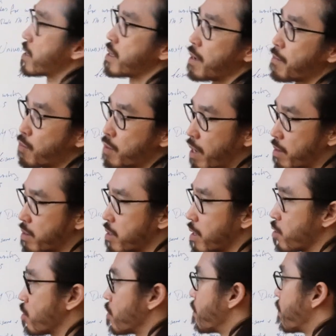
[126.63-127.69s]
the same
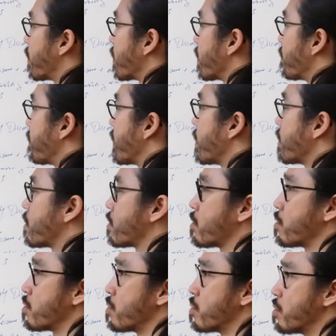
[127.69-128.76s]
pronunciation, but it means
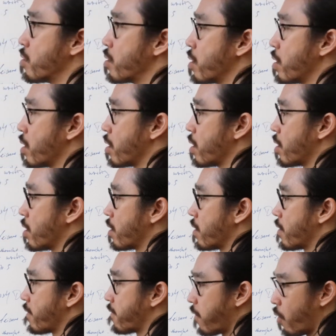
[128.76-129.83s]
to
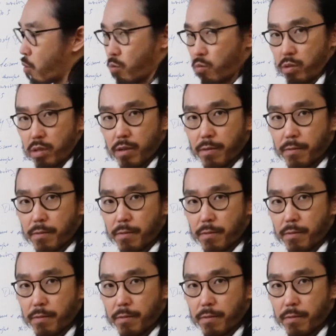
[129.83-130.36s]
fold.